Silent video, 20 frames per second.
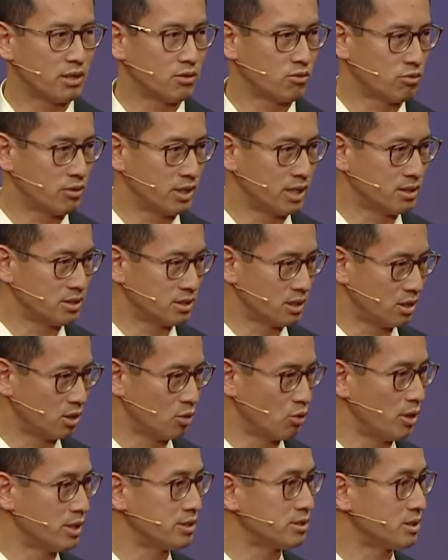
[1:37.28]
creates a
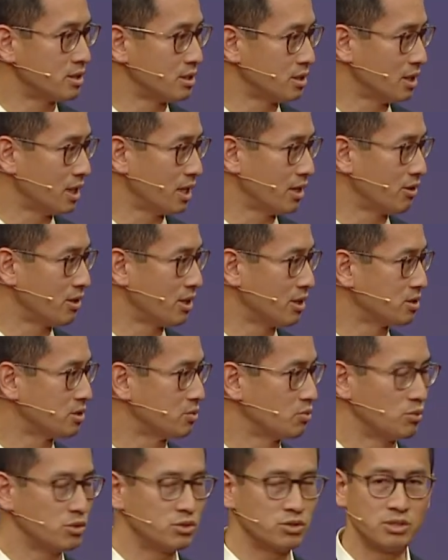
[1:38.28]
noise in the
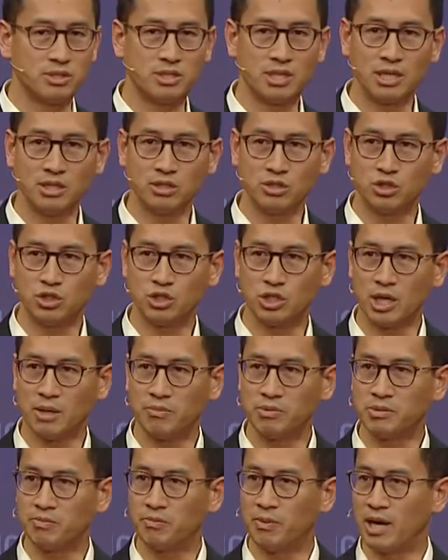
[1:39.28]
larynx, which is then
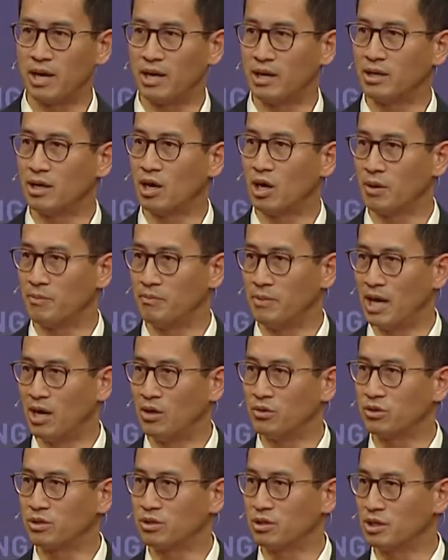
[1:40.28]
shaped by our
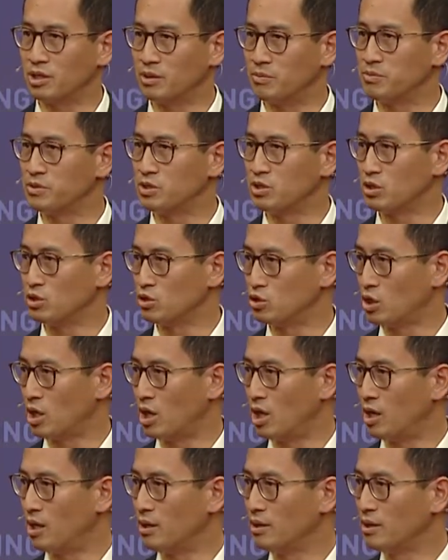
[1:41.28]
mouth, lips, and
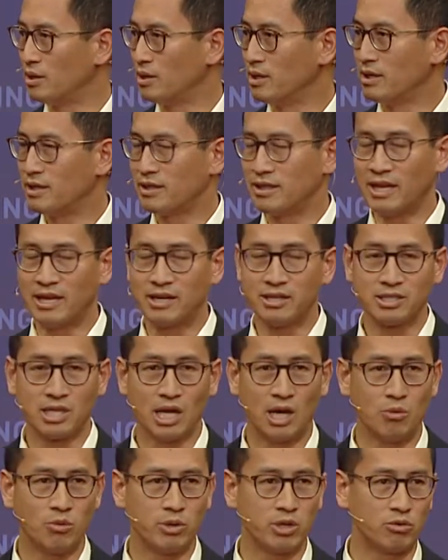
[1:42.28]
jaw. That is
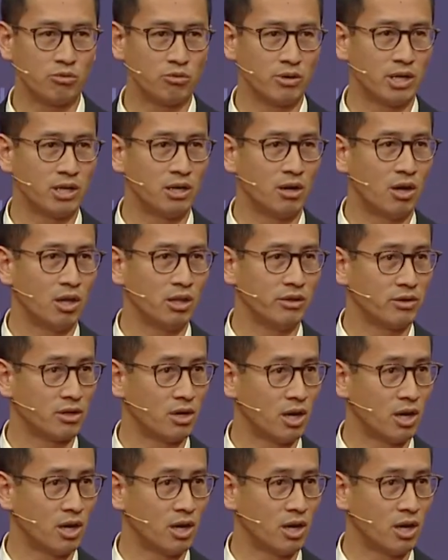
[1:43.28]
how we create all the